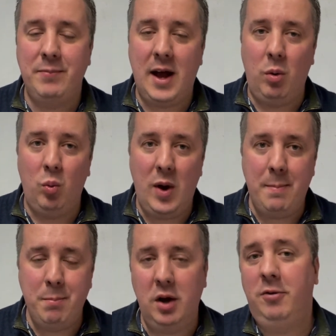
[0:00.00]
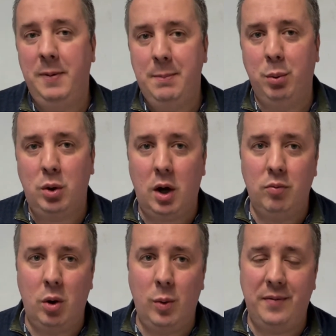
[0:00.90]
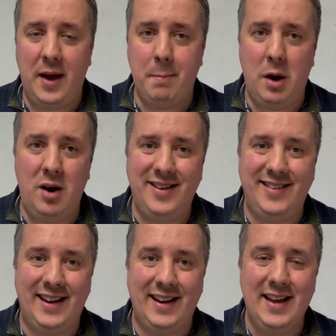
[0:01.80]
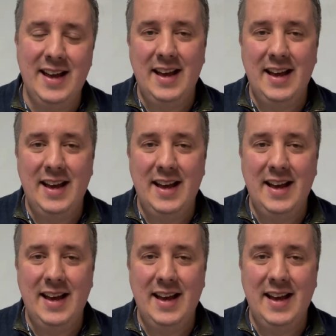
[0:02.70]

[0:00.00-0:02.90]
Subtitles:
Now, where most people go wrong with their marketing